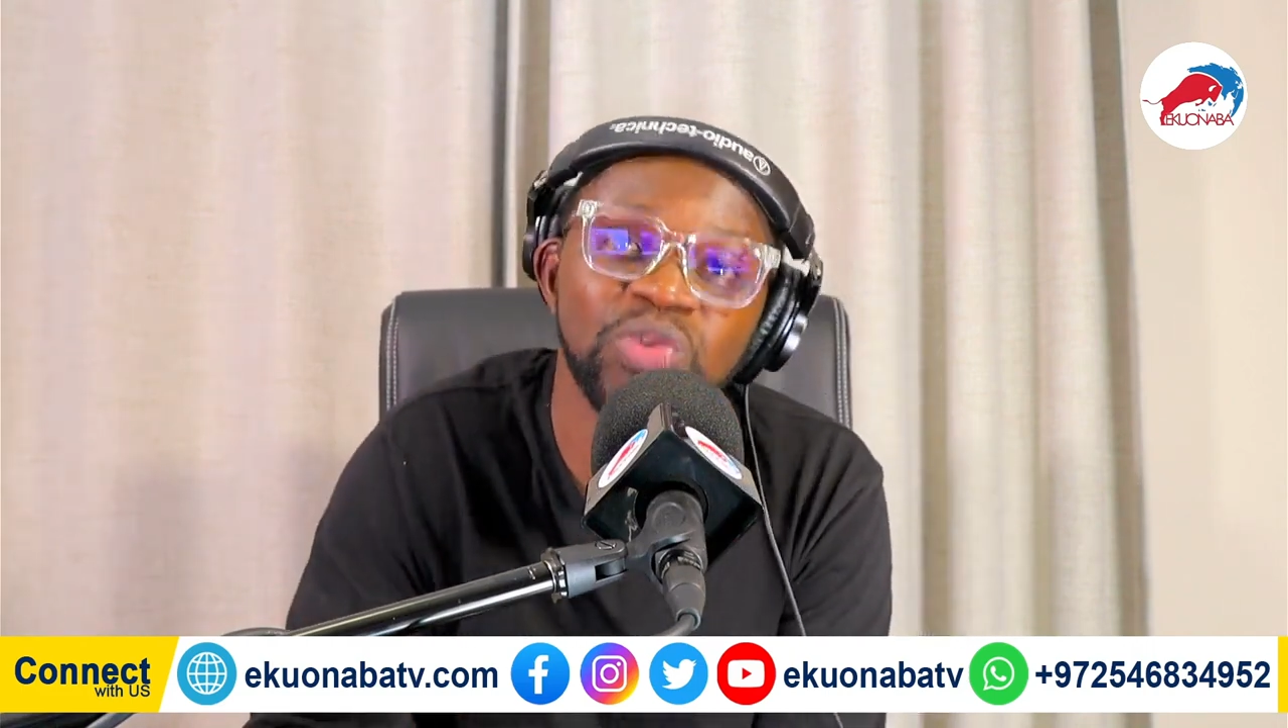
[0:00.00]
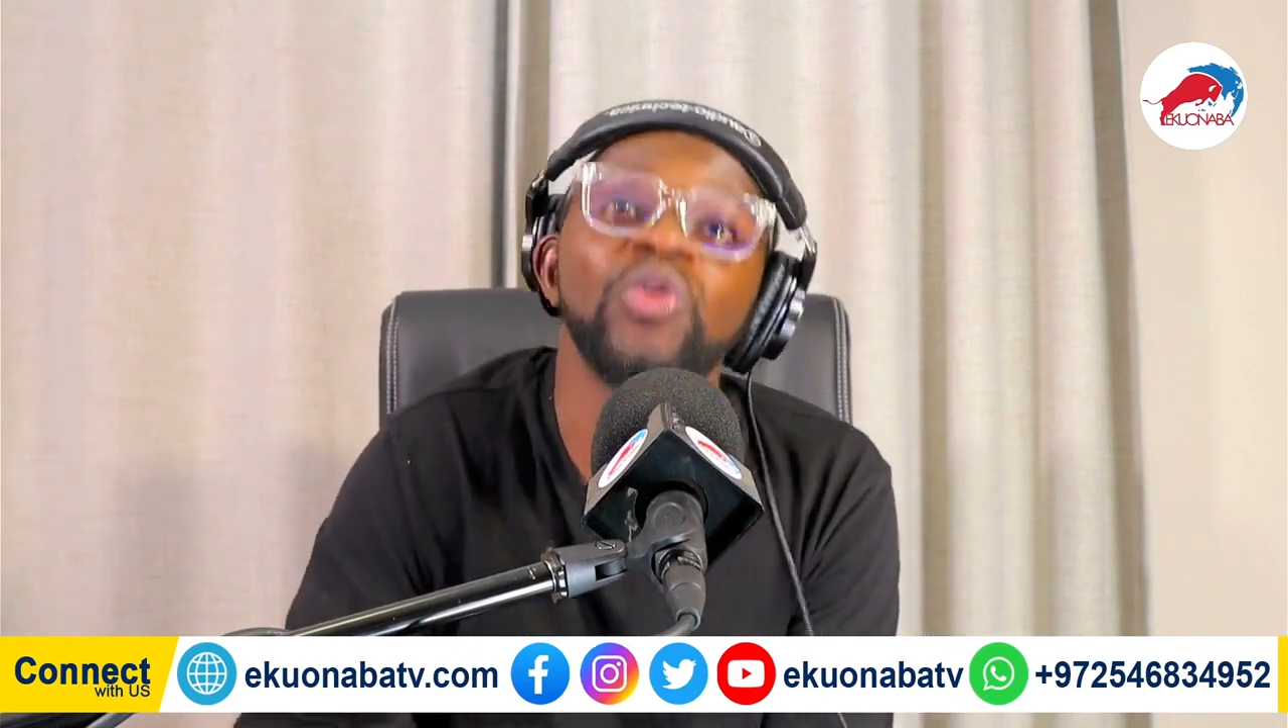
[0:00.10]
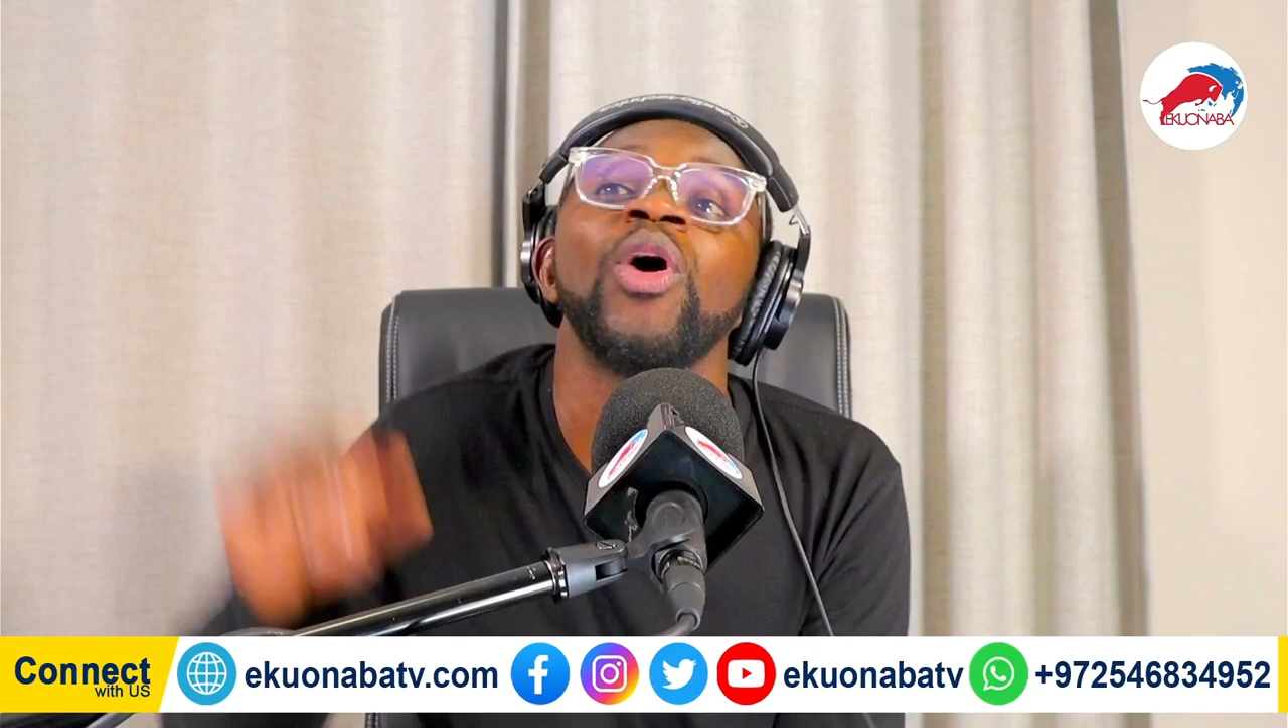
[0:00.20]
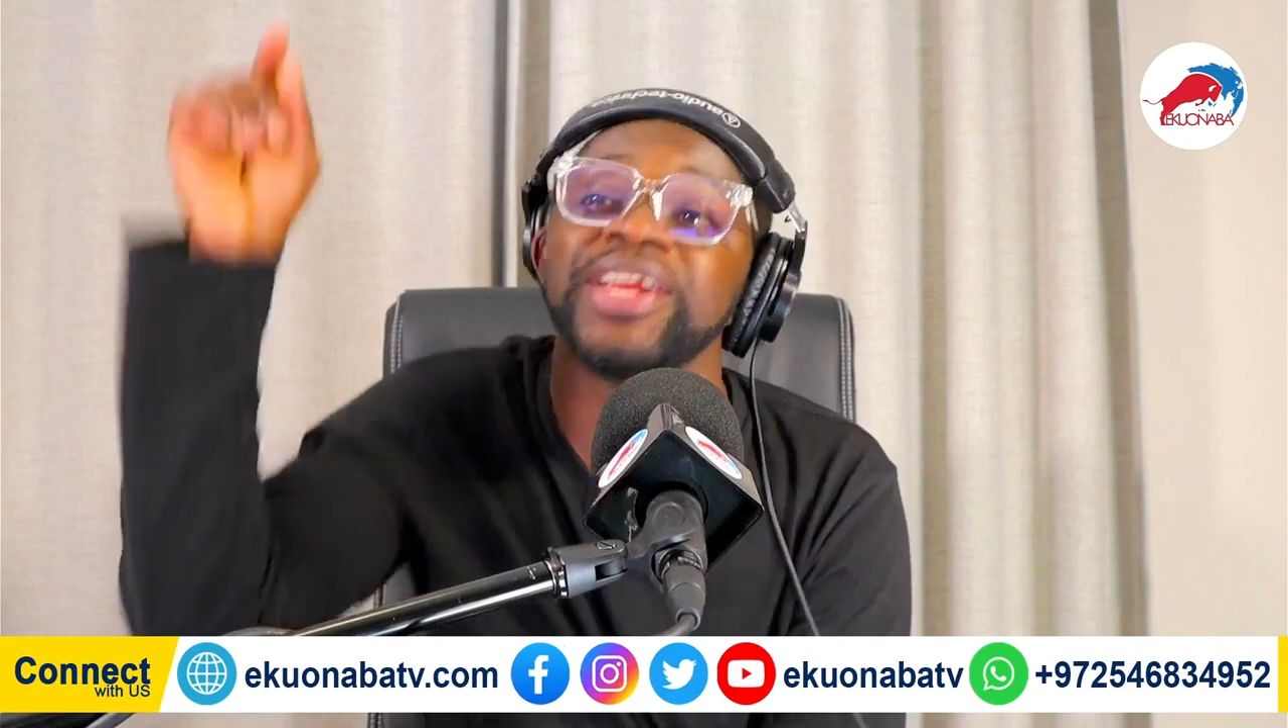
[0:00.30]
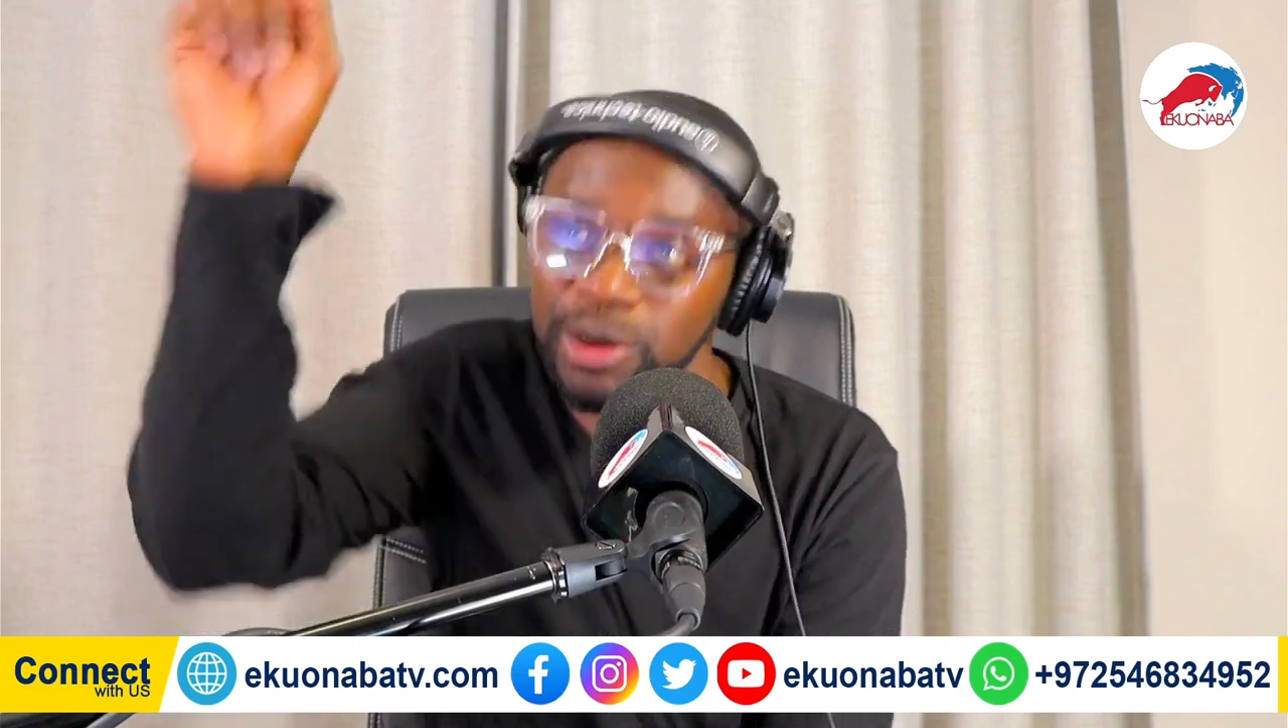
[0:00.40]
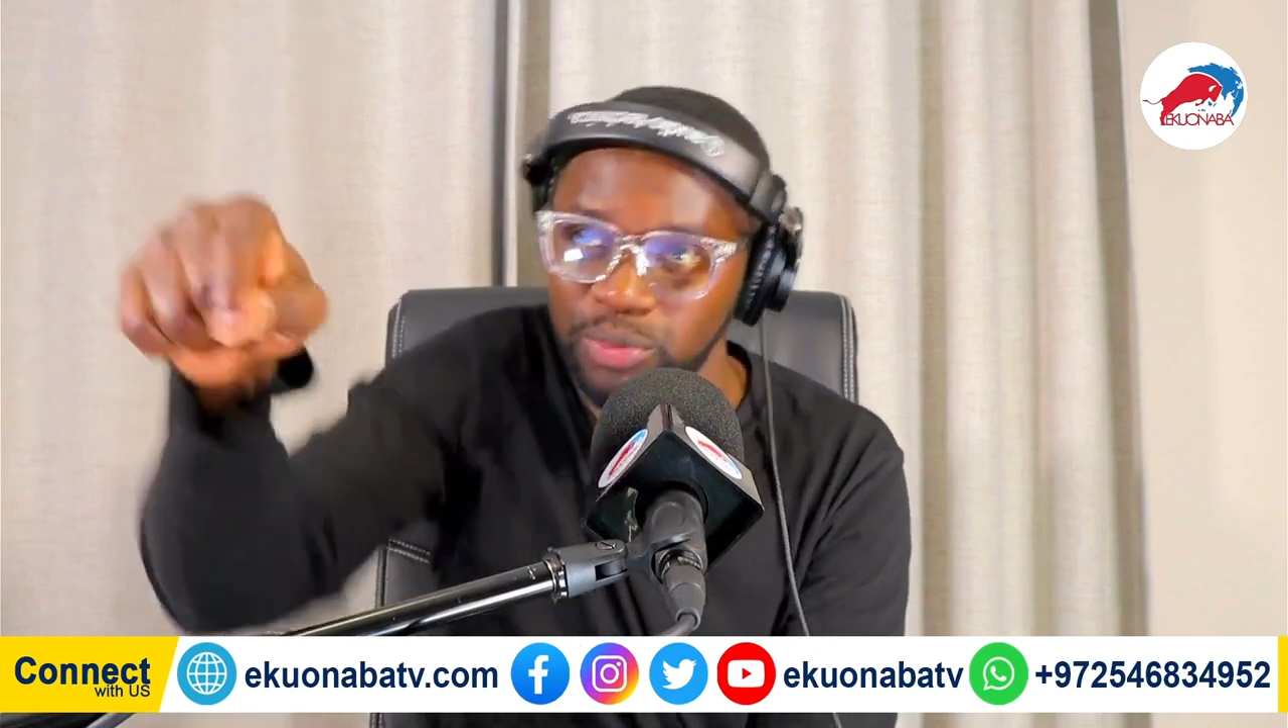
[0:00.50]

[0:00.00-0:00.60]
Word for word: onyum.